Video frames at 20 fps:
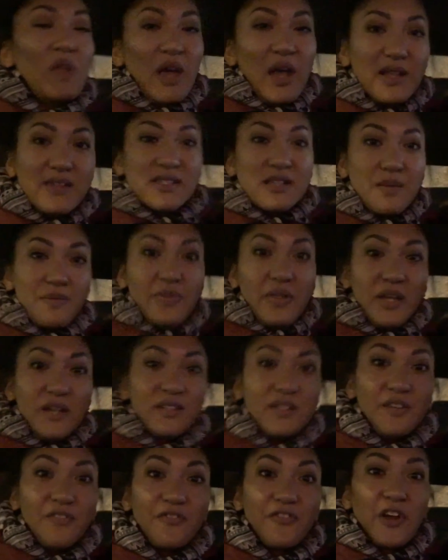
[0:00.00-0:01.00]
it's something
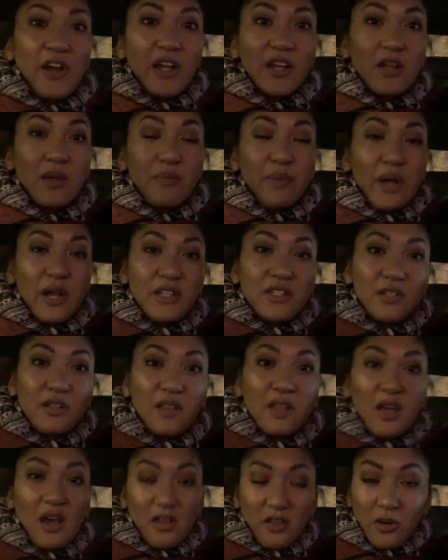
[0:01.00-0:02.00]
different compared to
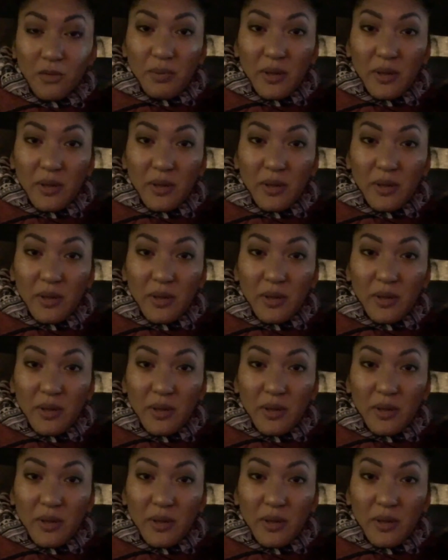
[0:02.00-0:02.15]
the other